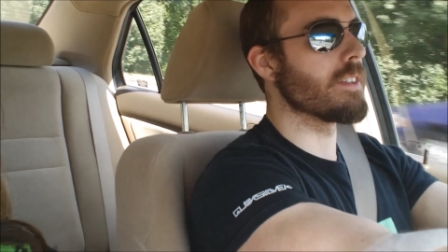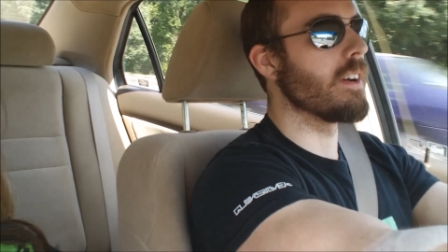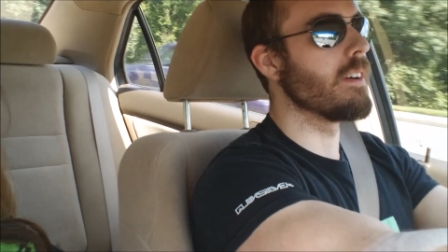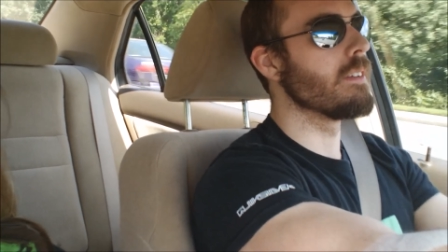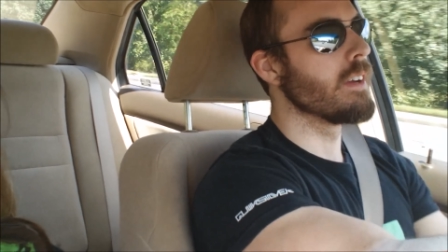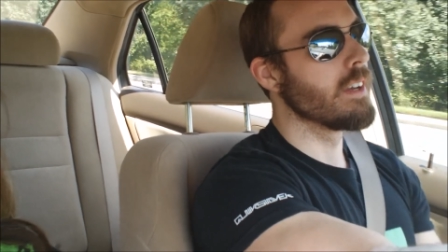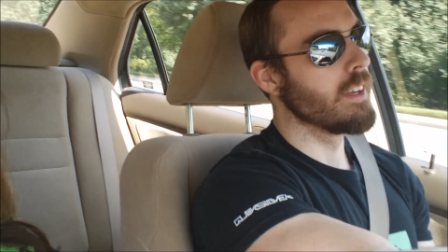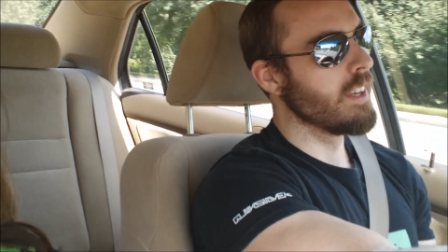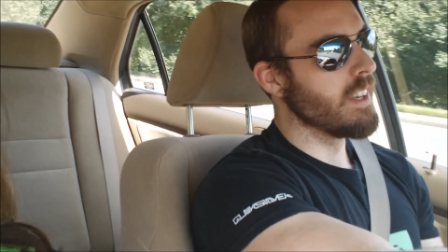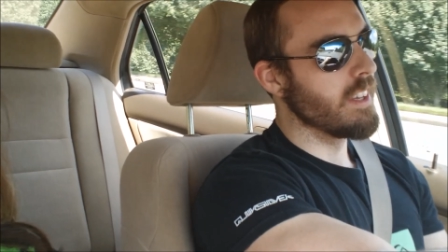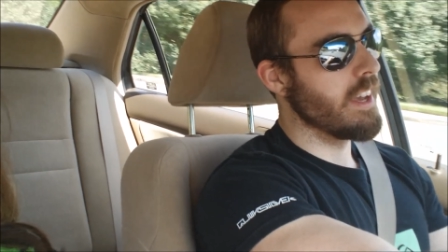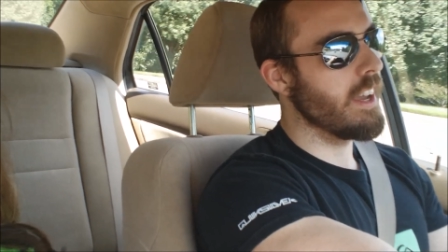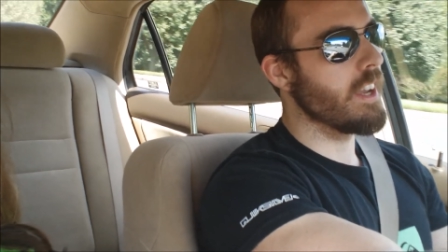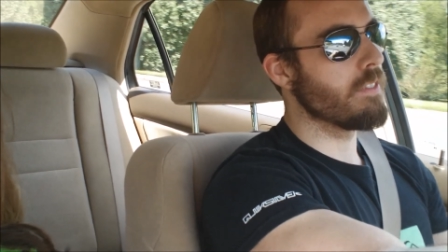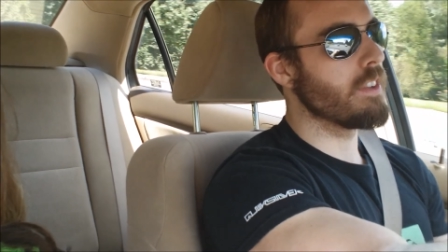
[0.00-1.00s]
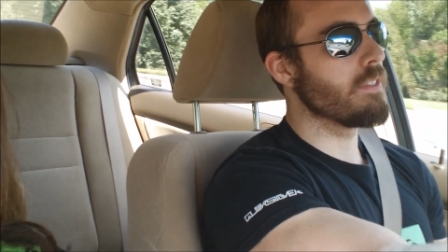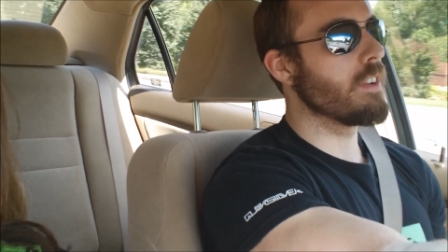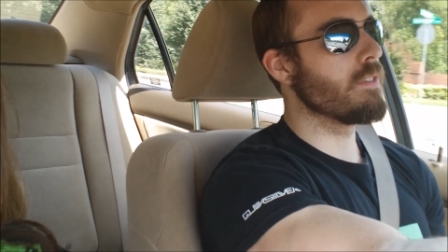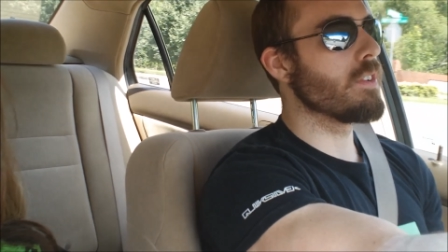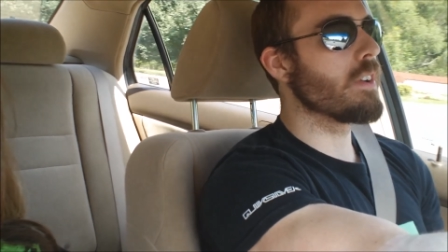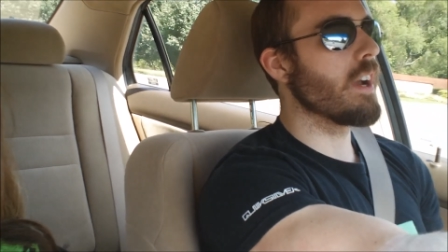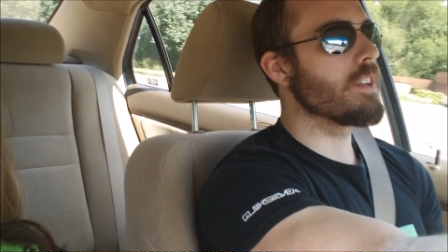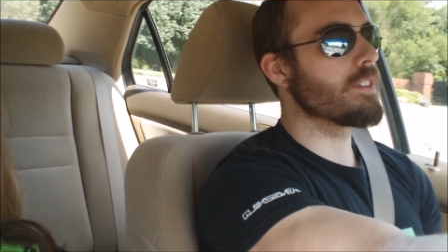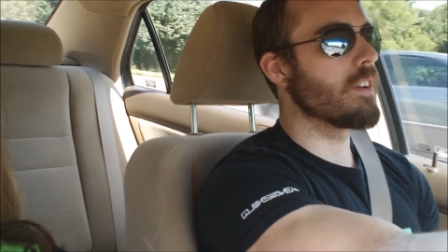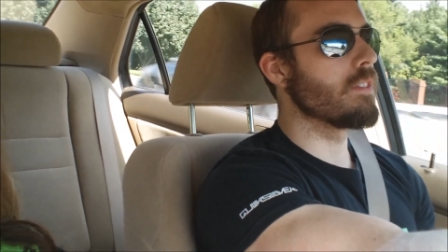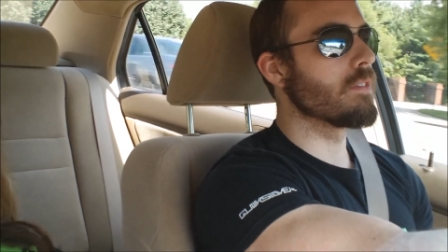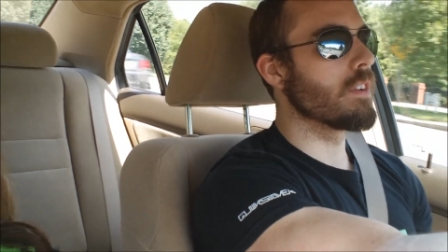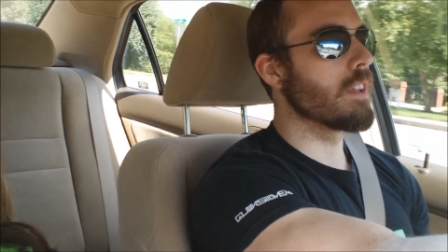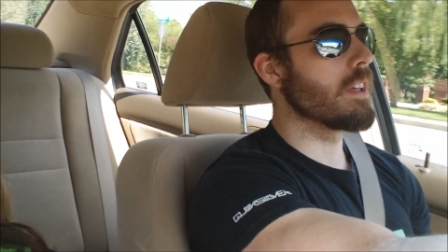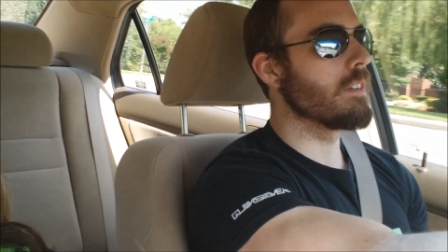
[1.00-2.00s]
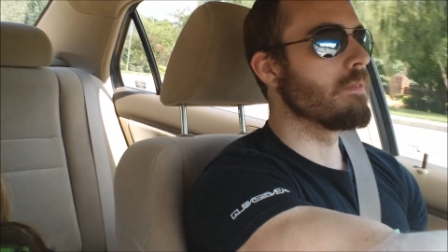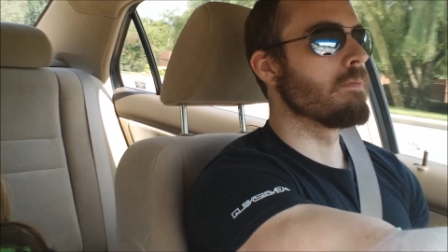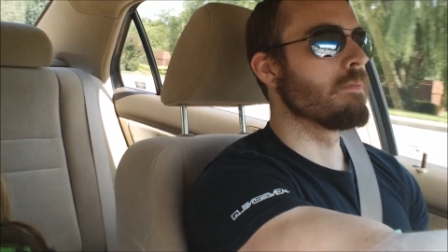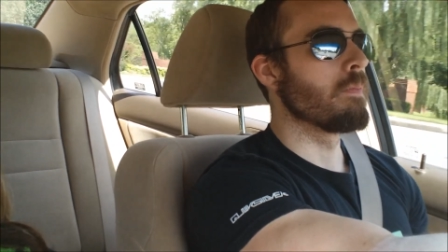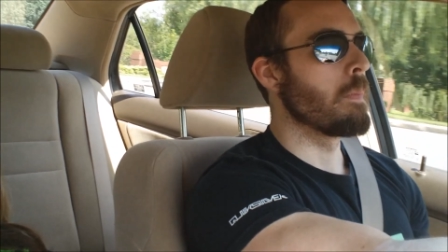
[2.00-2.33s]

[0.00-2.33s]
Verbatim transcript: So, hey, if even if you guys don't really